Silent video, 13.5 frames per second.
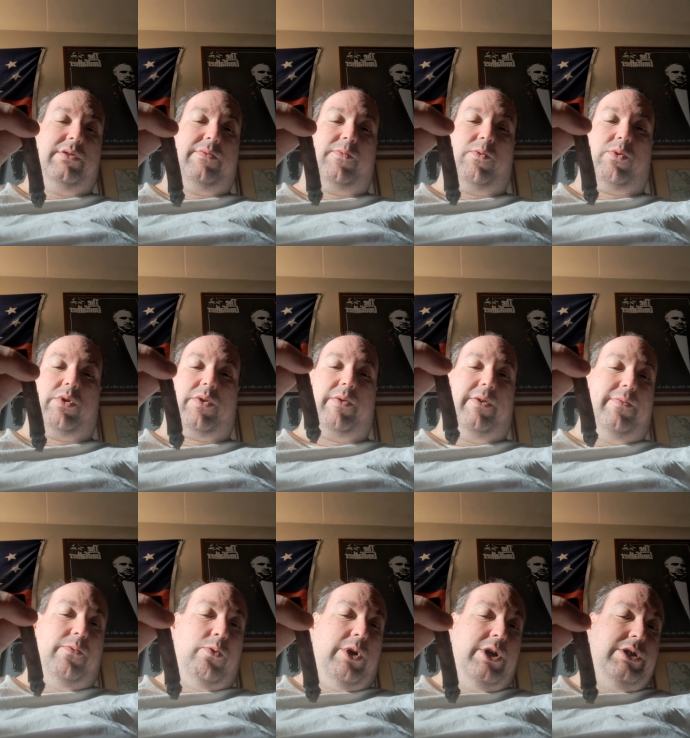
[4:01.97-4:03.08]
four, three,
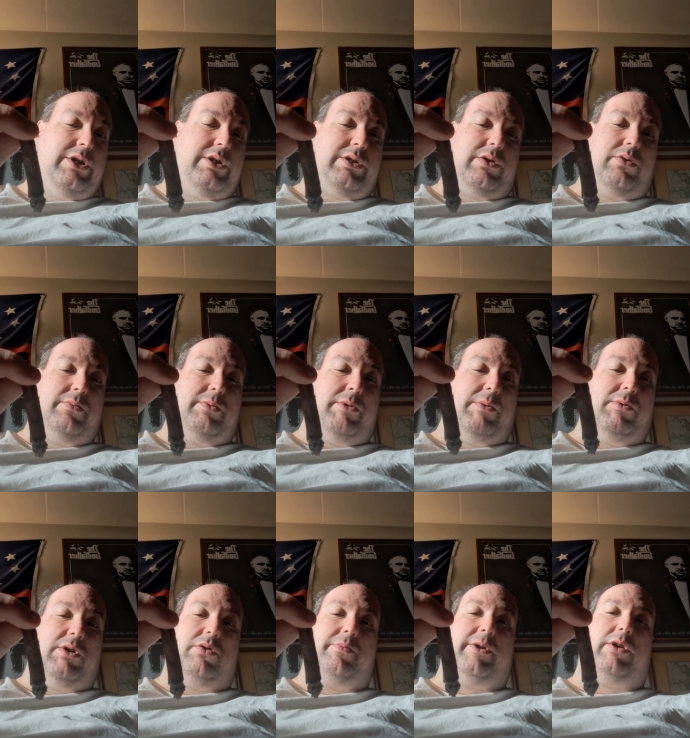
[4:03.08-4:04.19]
four inches, a little bit, maybe a
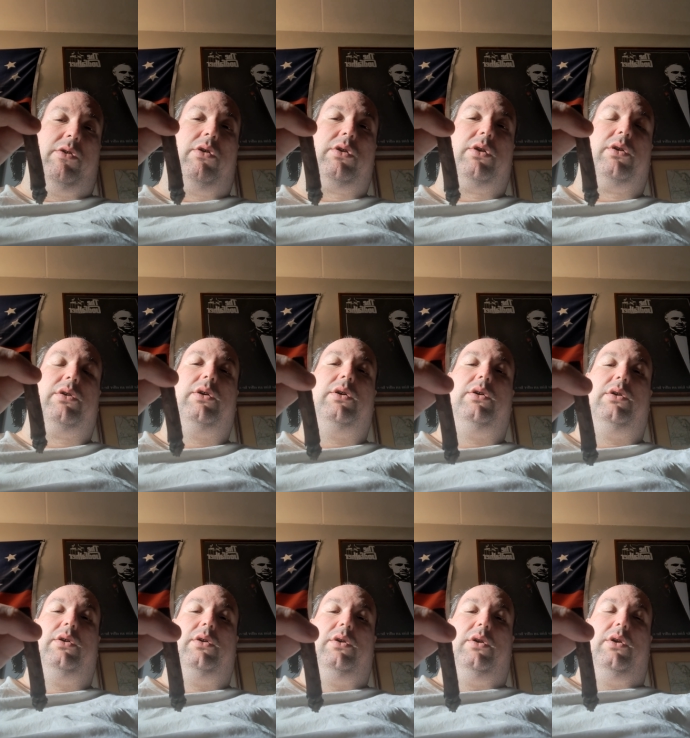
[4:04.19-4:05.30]
little bit longer.
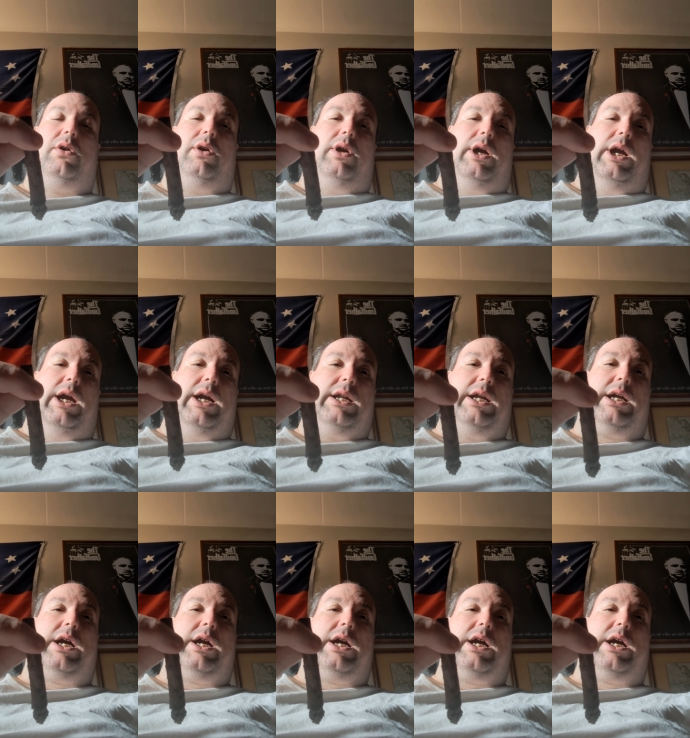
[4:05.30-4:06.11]
And they